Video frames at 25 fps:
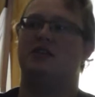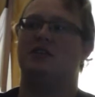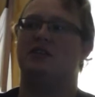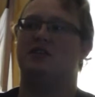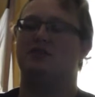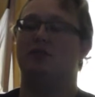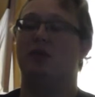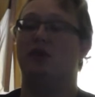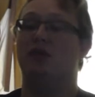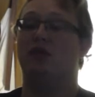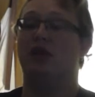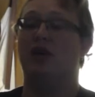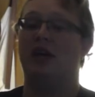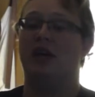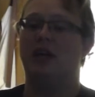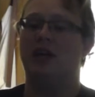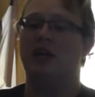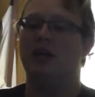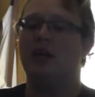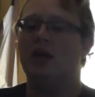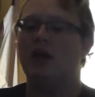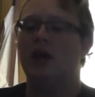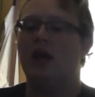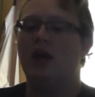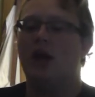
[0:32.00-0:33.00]
see this
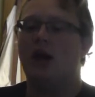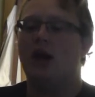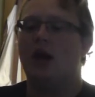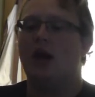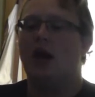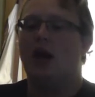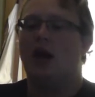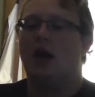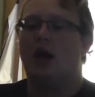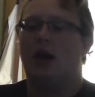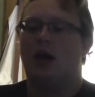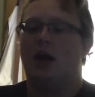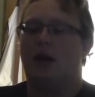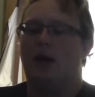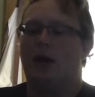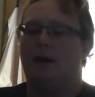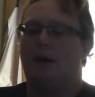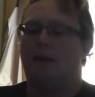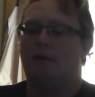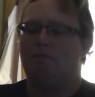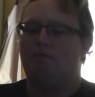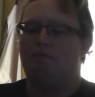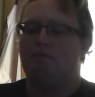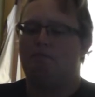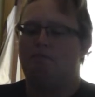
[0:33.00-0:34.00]
movie,
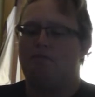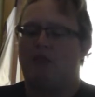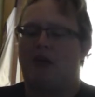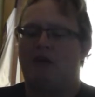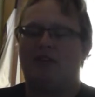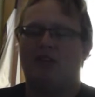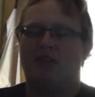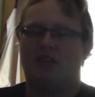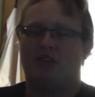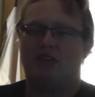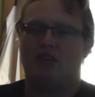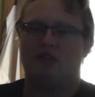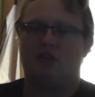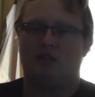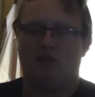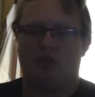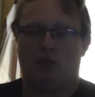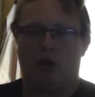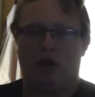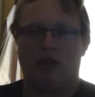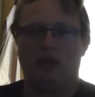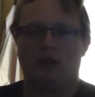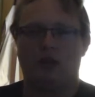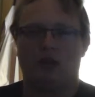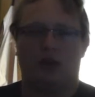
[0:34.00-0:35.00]
having seen the
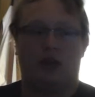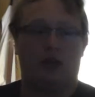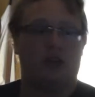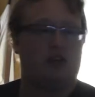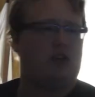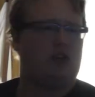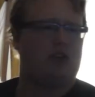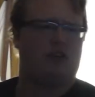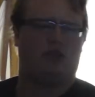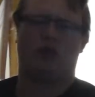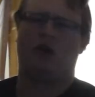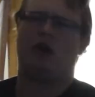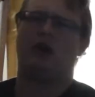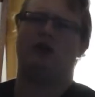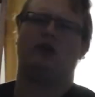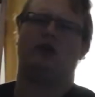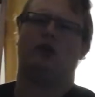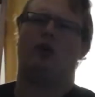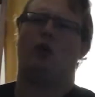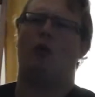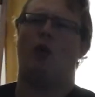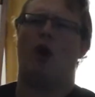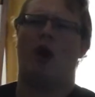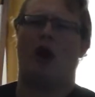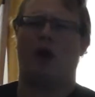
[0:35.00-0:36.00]
trailer, I saw the
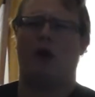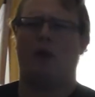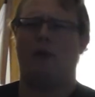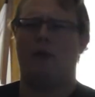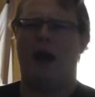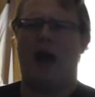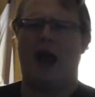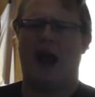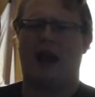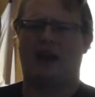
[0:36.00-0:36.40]
trailer a while